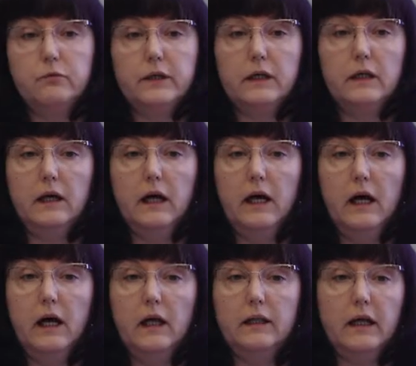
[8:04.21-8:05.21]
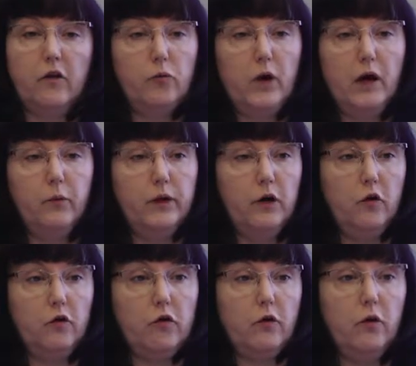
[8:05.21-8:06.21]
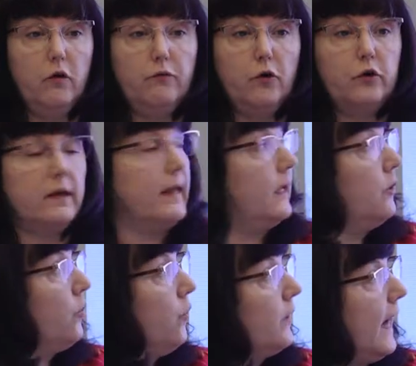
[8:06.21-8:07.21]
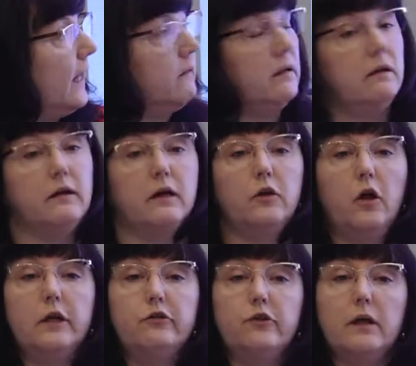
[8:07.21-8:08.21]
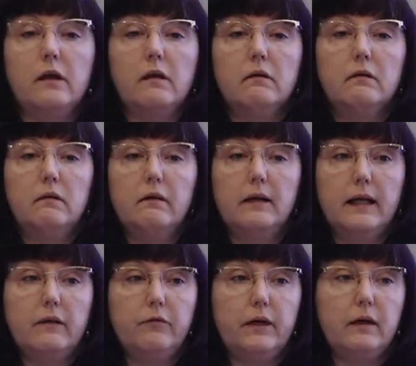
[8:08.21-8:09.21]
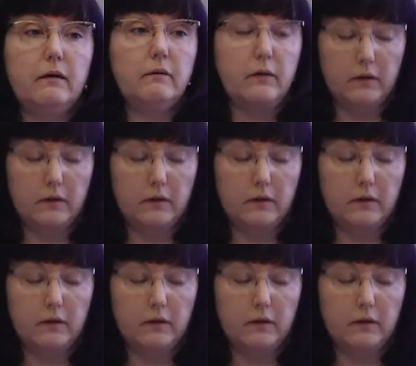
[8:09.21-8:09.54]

We, uh, that's why we also focusing on IT technologies in Latvia.